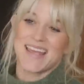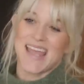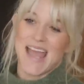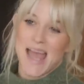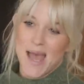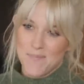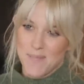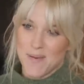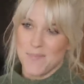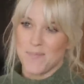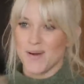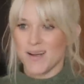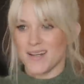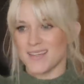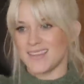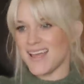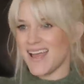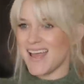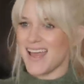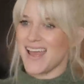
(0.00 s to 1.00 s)
like, happy
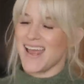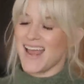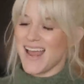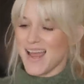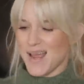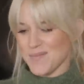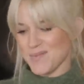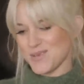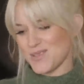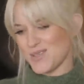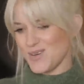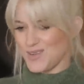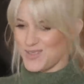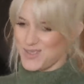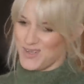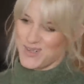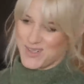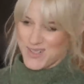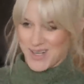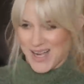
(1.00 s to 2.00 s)
birthday. I'm a
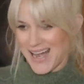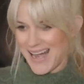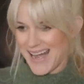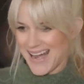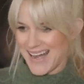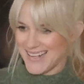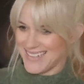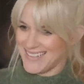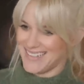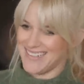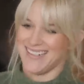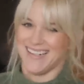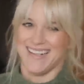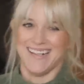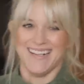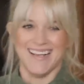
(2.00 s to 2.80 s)
Choo Choo train.